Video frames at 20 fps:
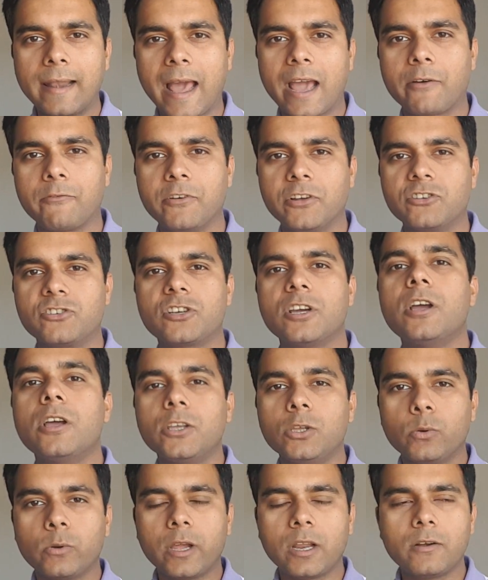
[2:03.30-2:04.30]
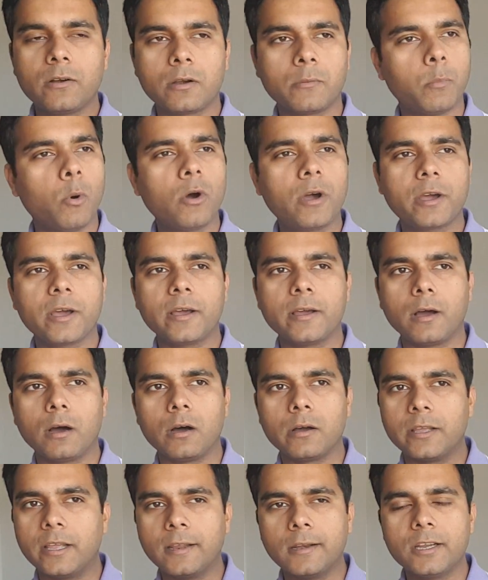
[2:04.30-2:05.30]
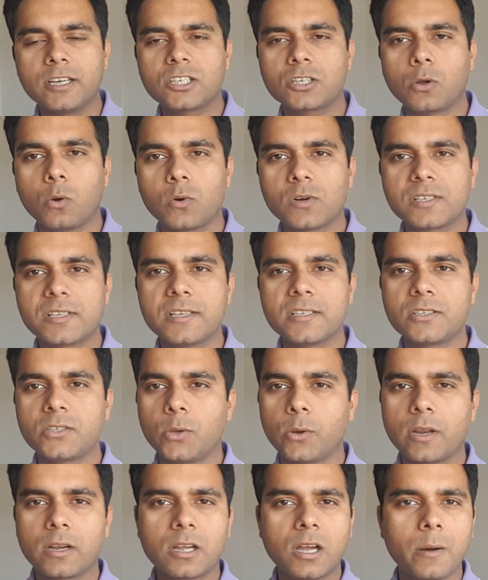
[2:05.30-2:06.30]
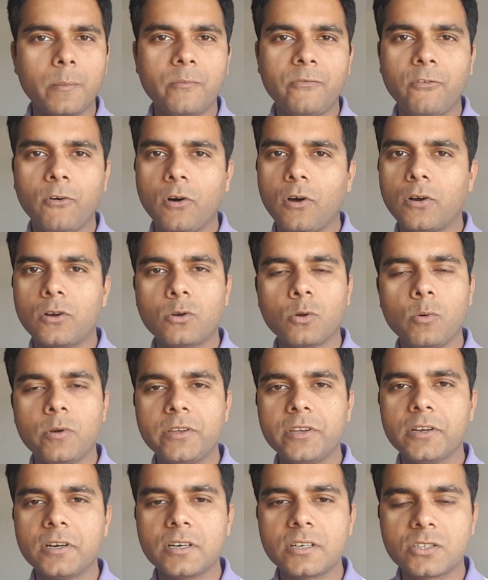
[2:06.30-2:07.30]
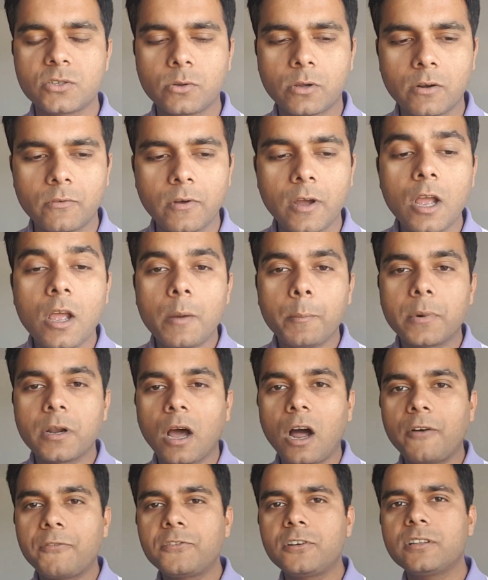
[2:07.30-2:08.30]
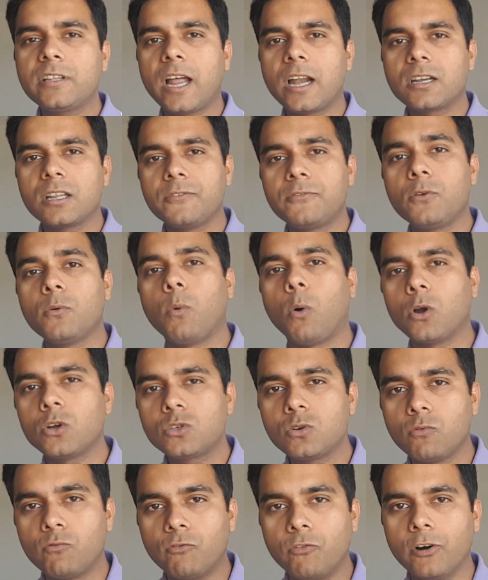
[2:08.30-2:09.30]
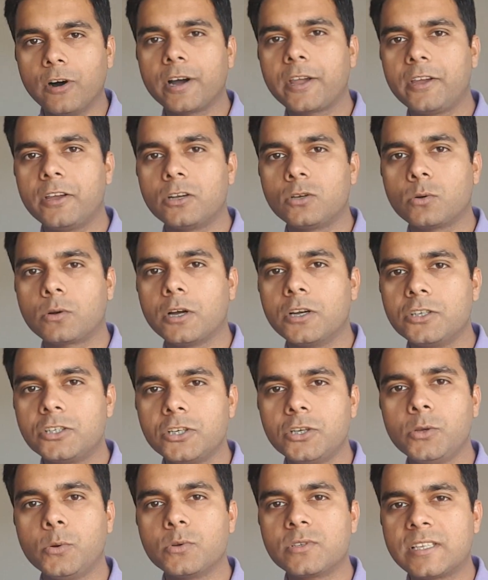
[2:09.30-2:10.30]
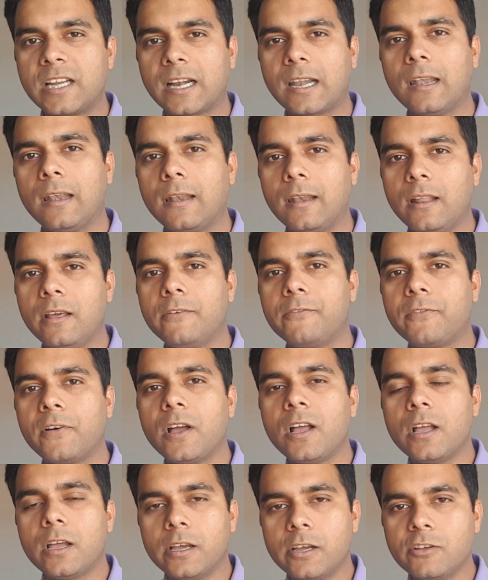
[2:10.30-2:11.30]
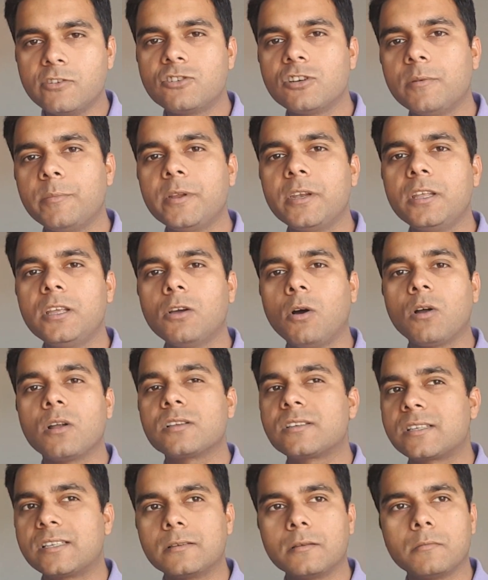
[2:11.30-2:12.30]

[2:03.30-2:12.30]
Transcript: Language. You can book English courses, you can come for 2 years, you can. After that, if you want to work here, to continue, settle, live in Germany or